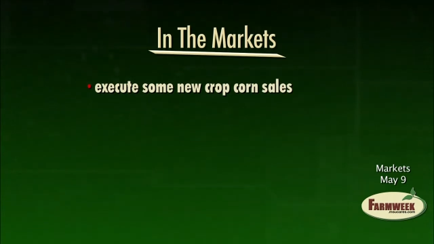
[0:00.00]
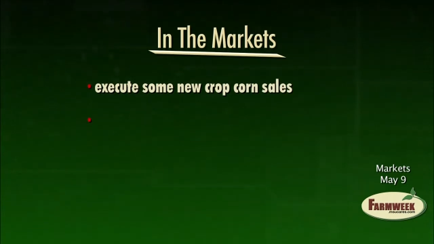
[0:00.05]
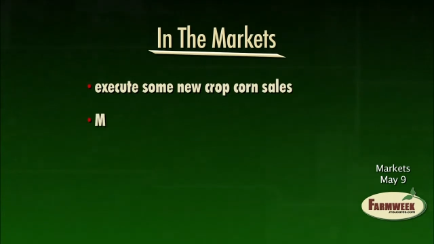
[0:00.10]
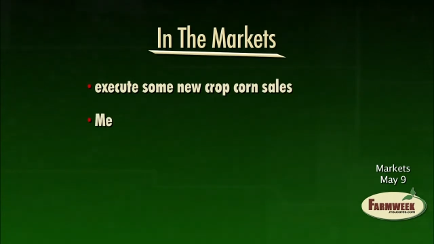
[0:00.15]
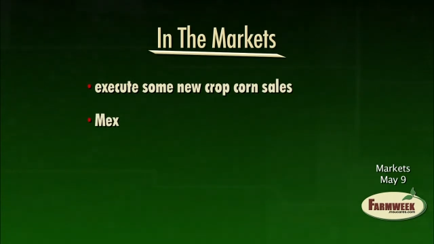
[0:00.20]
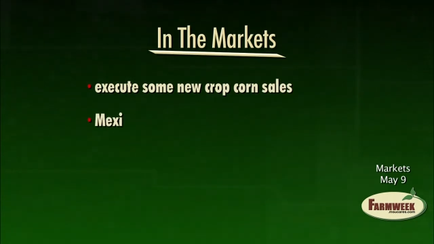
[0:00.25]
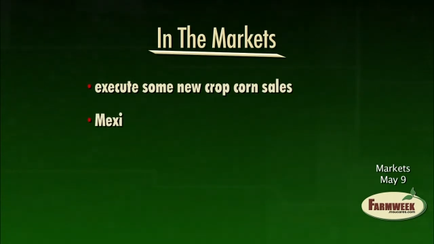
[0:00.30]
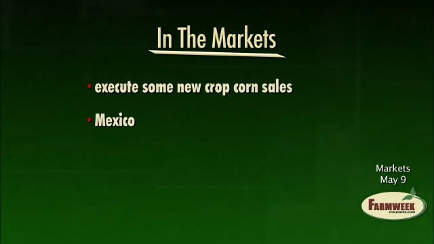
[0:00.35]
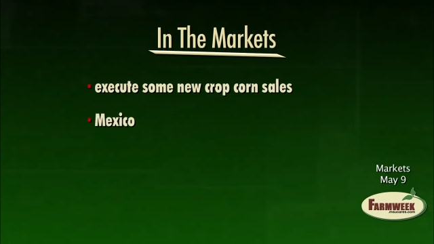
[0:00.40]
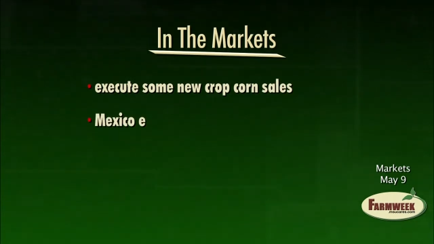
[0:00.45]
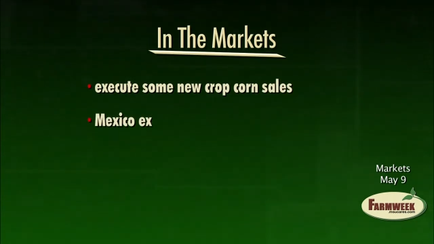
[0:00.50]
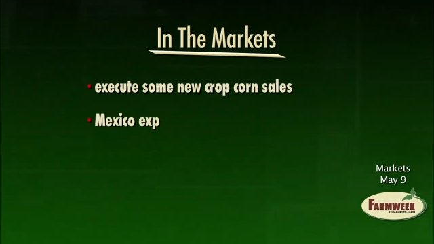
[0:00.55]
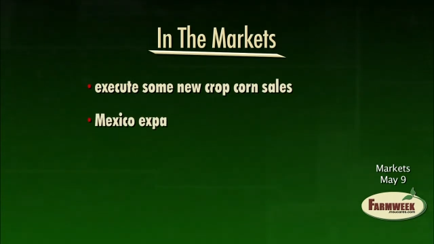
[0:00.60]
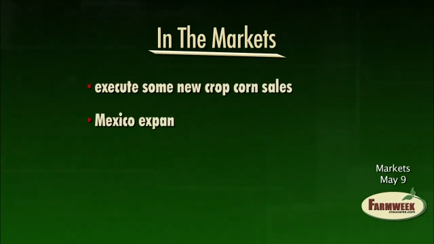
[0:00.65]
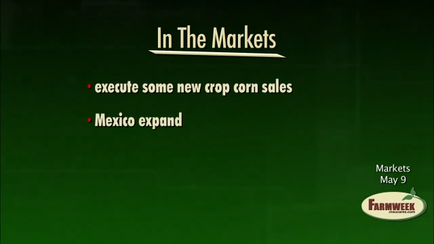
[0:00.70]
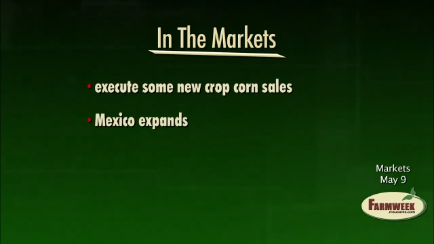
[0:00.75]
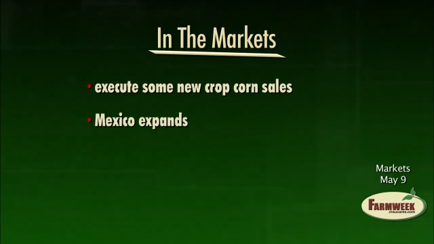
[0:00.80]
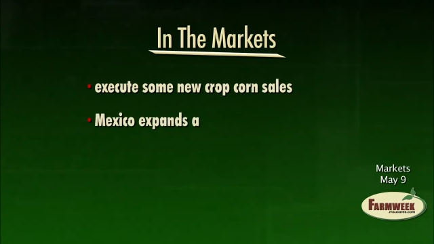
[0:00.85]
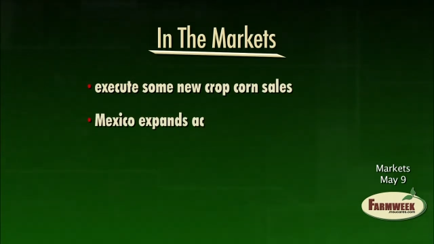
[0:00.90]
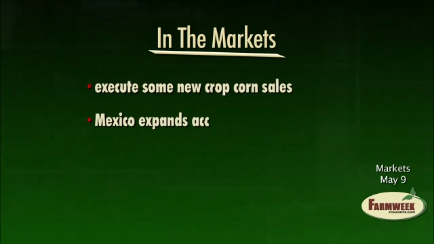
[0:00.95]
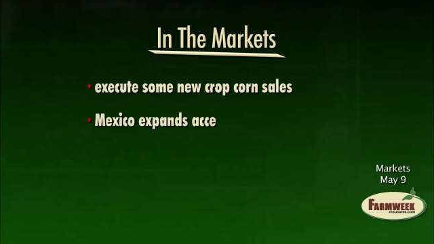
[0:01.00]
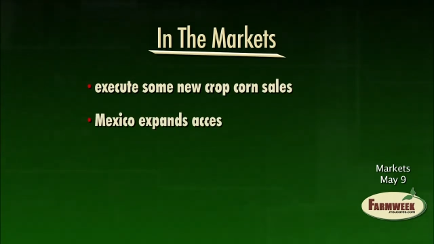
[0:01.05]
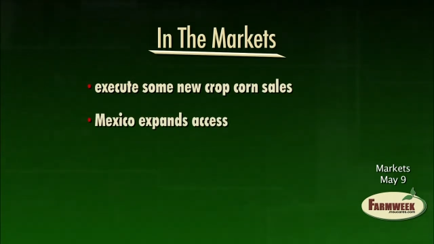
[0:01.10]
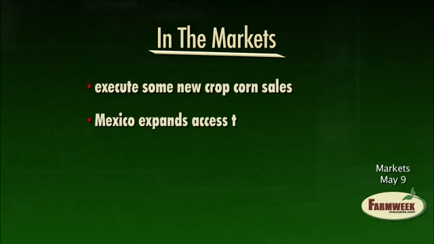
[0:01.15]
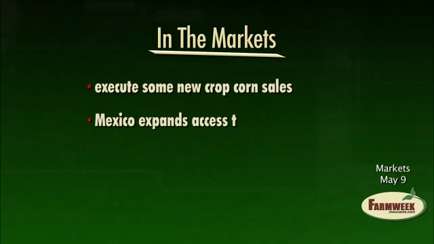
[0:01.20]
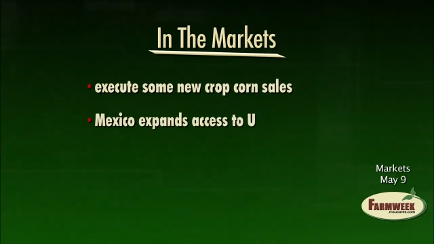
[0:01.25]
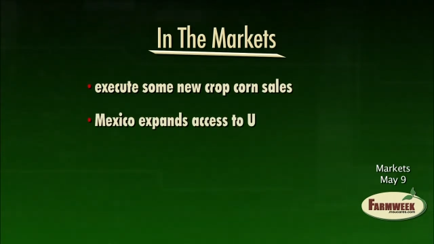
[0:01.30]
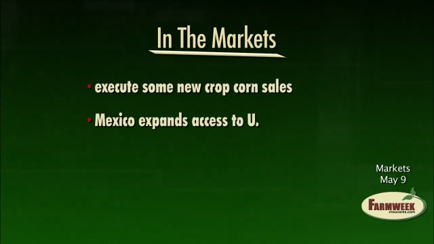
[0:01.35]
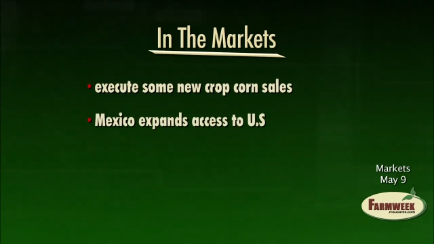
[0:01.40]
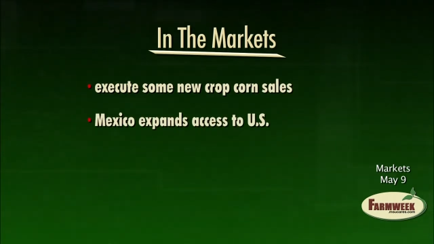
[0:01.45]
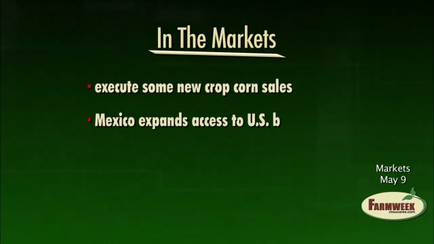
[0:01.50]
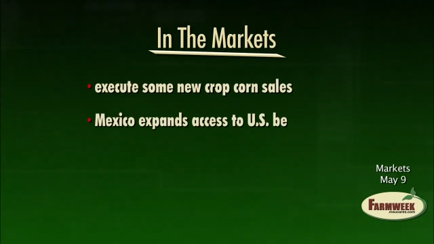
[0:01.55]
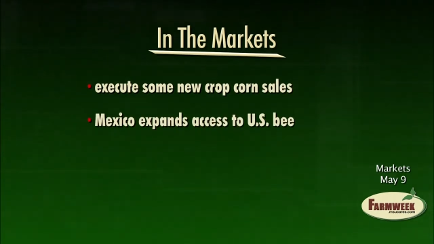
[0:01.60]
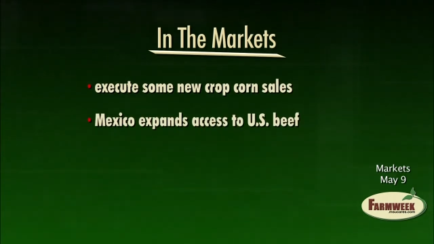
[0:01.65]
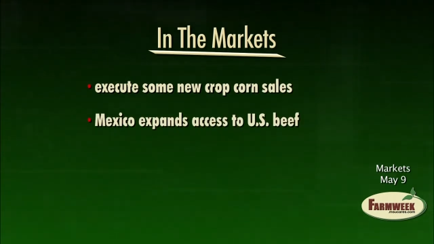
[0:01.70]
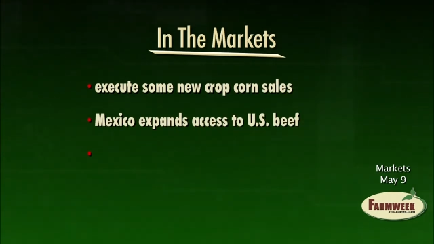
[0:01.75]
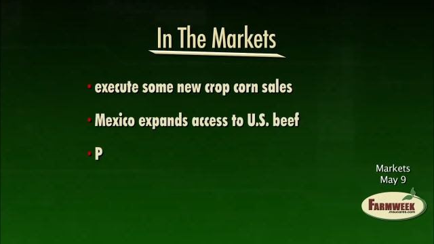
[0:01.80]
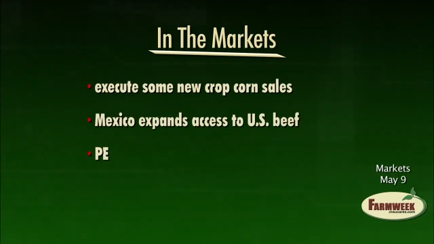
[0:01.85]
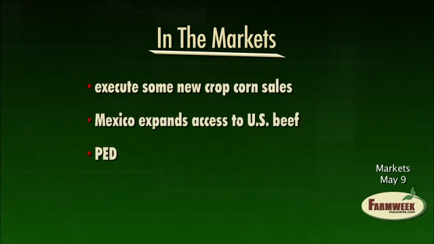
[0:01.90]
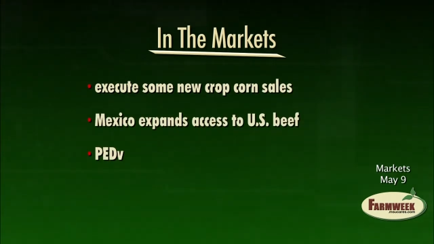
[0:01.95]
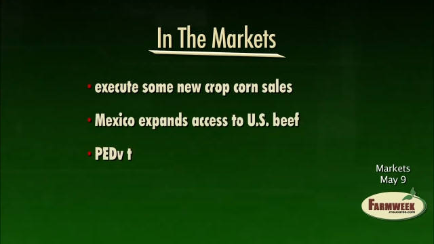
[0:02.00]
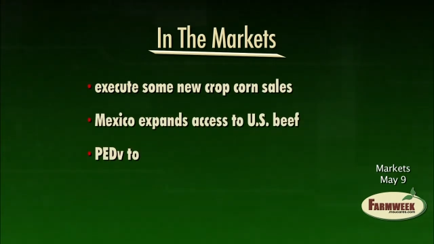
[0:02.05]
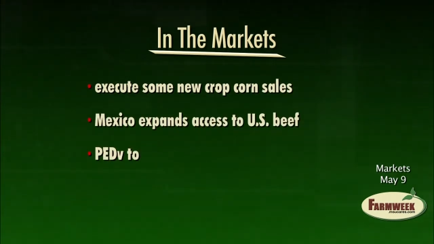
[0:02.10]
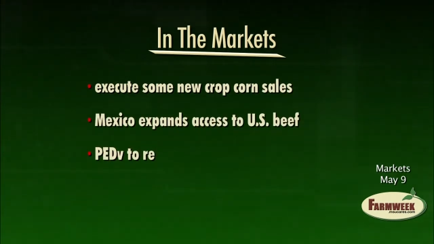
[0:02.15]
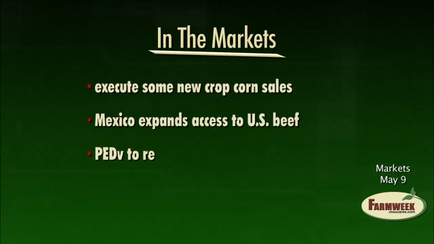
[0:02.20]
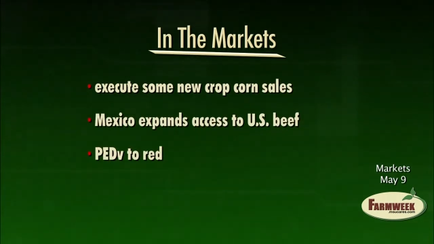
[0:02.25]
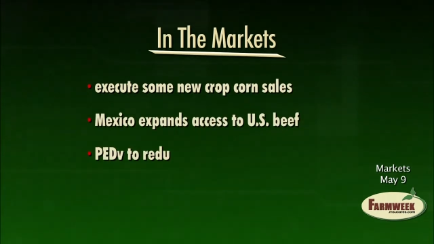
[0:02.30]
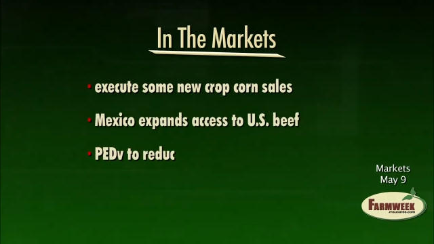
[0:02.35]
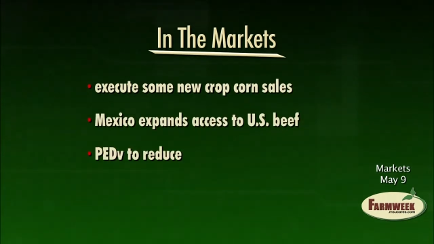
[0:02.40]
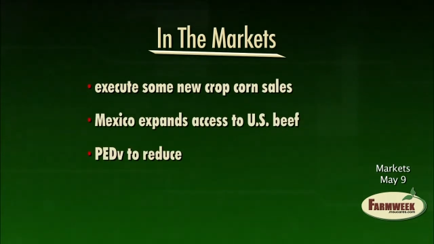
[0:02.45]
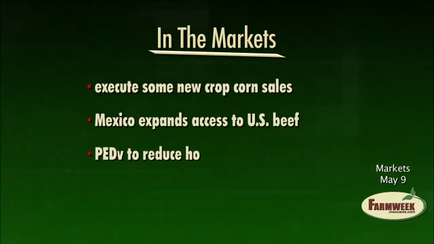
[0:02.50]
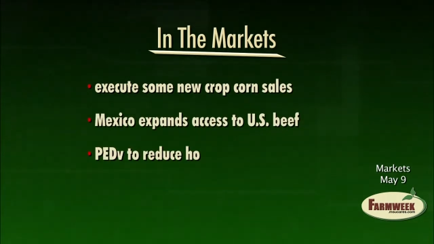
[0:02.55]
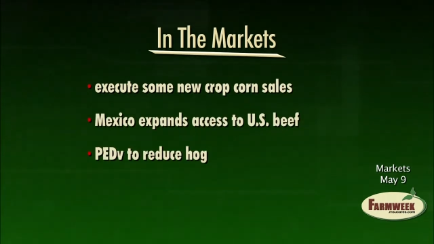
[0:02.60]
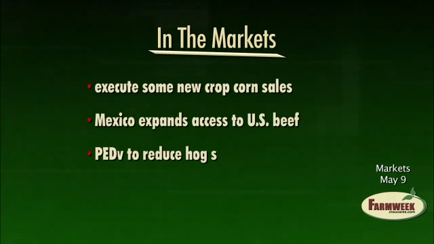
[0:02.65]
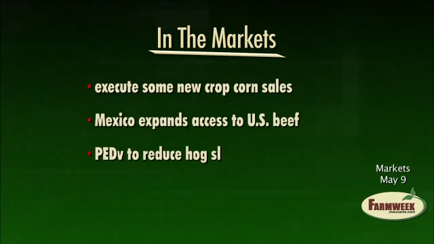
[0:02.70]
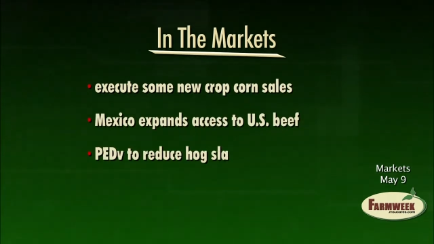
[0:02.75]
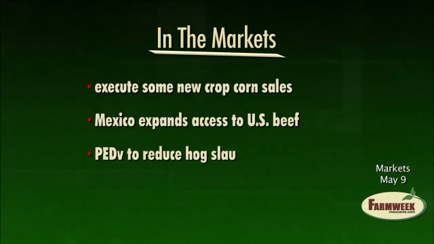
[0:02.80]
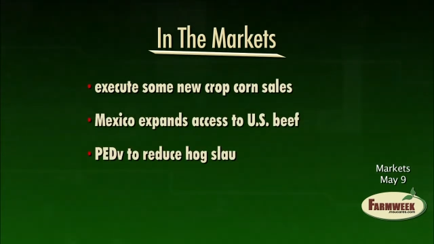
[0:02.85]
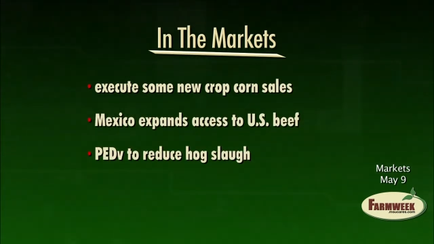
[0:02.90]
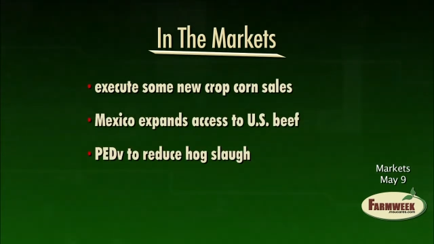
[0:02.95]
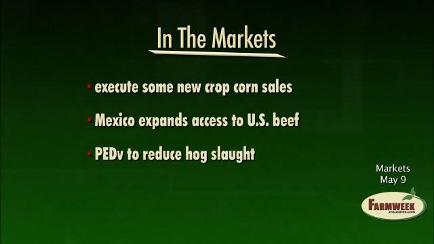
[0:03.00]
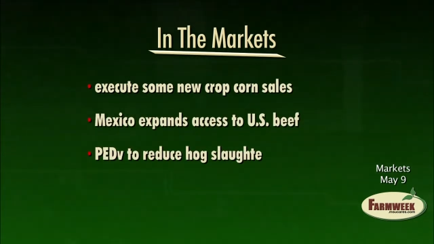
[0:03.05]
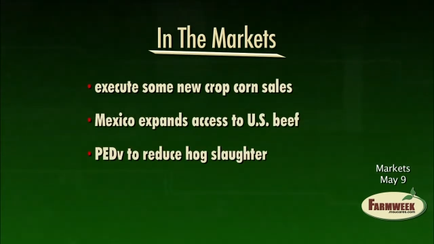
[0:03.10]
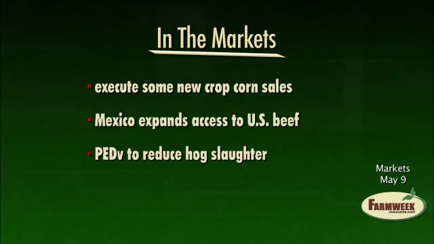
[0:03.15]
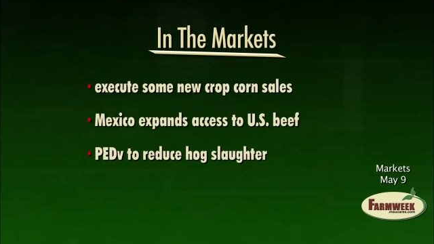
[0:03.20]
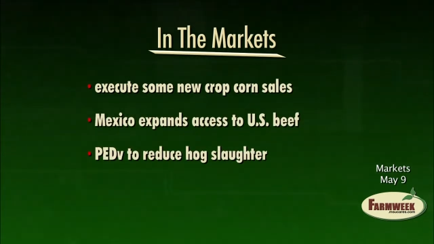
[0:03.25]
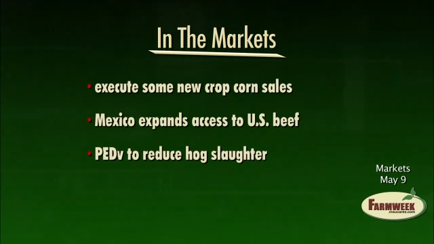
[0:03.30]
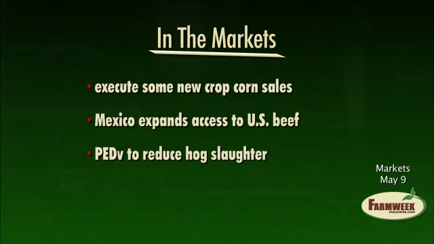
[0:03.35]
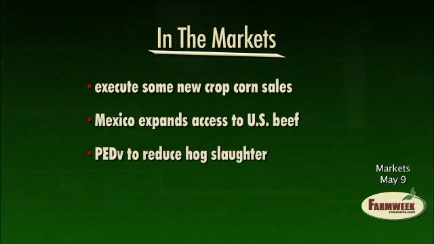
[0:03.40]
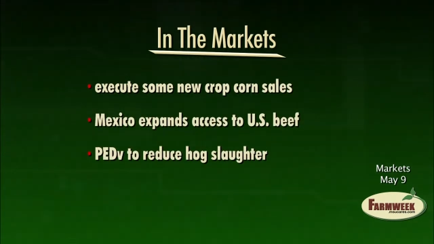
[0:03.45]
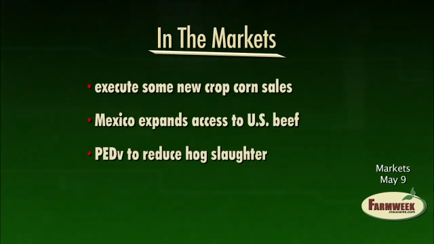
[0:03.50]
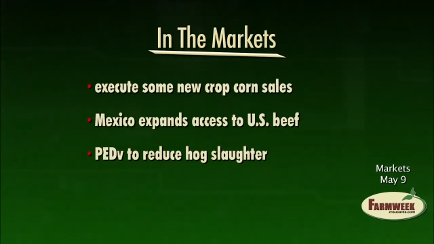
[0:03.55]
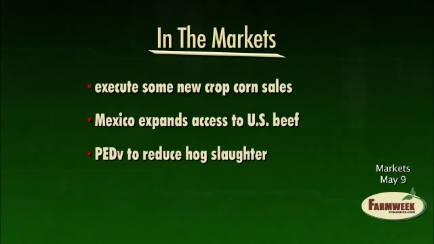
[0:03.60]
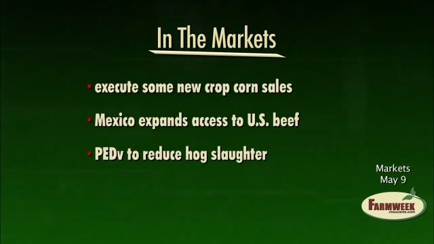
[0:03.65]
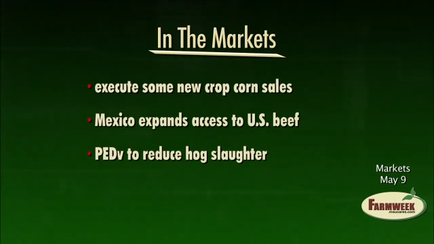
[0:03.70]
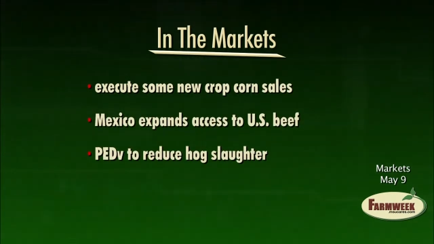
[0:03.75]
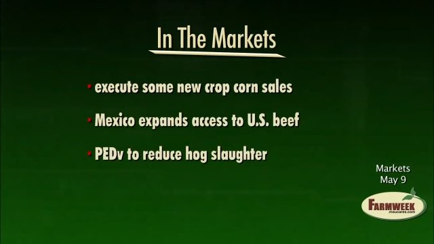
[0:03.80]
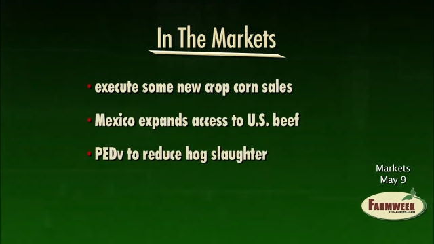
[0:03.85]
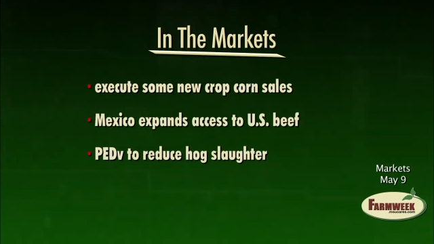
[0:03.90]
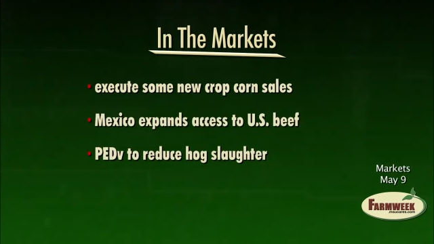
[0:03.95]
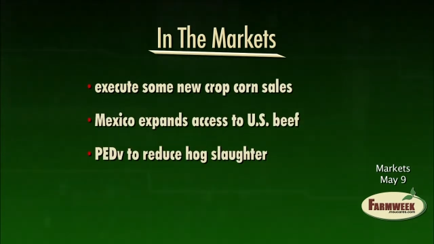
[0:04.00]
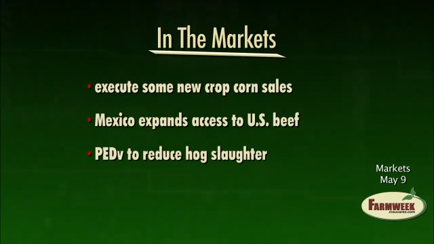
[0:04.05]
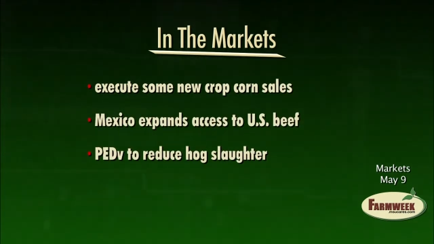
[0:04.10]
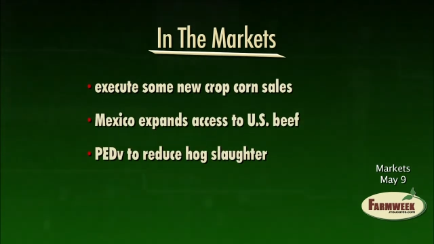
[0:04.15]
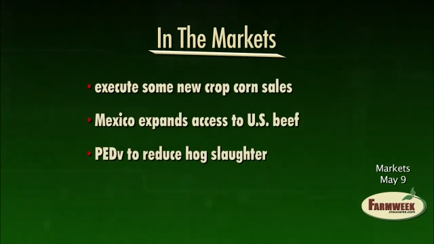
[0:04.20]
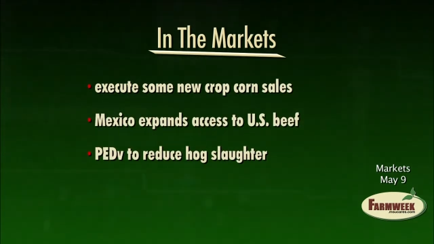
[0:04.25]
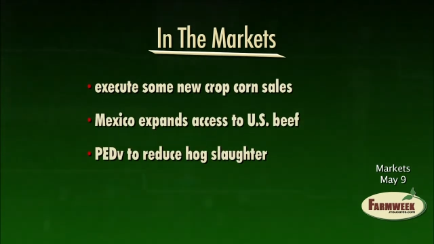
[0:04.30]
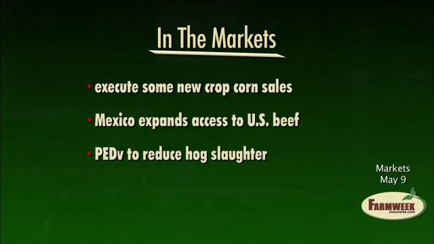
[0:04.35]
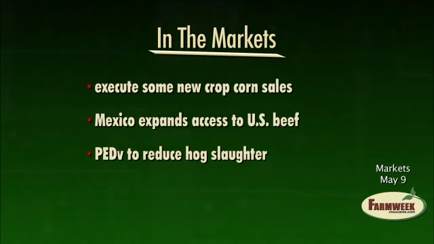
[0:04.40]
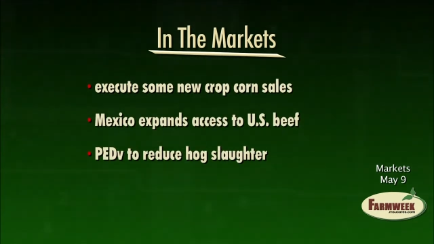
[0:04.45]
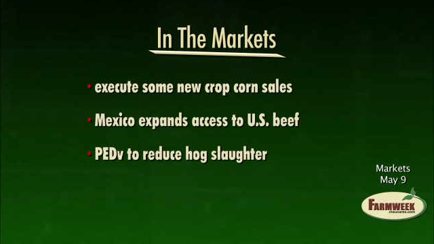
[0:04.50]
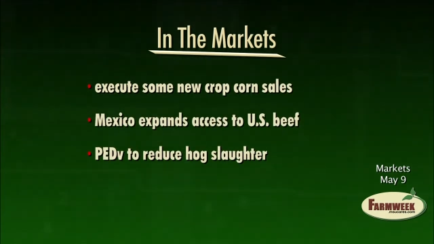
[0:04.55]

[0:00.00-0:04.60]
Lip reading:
[unreadable: no face in view]